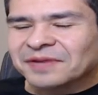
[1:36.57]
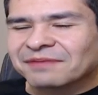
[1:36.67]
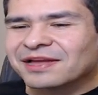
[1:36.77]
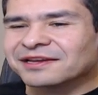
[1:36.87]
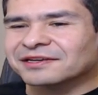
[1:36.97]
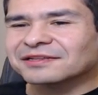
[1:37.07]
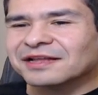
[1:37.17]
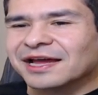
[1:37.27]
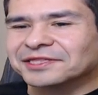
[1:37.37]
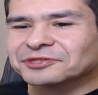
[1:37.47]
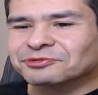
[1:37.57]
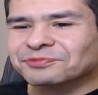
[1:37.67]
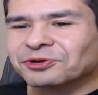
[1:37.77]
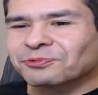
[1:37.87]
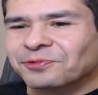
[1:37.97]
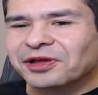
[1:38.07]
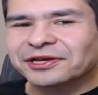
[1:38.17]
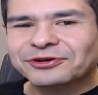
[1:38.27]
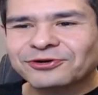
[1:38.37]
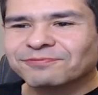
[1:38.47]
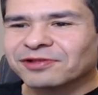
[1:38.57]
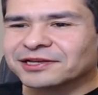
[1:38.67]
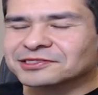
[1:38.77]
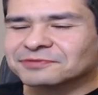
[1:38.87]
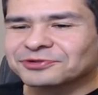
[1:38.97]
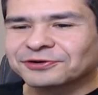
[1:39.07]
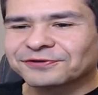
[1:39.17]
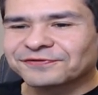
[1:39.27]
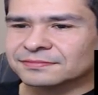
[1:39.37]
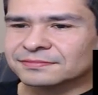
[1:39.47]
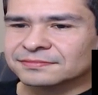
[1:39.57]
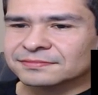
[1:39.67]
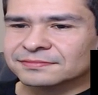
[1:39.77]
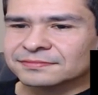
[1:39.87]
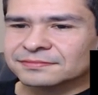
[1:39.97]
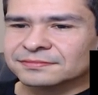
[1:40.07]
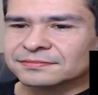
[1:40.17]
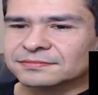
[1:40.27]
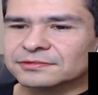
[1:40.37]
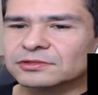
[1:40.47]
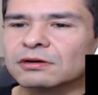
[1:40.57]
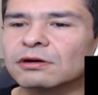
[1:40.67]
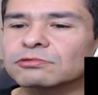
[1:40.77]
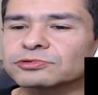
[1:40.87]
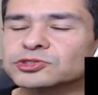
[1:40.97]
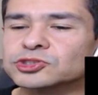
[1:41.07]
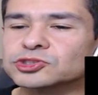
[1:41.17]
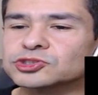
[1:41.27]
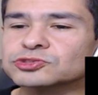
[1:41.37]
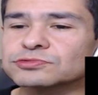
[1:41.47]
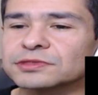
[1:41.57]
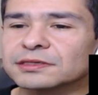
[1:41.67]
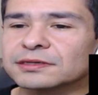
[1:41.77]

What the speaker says: I'm not gonna lie. This would be a really cool place to move. Oh, shoot.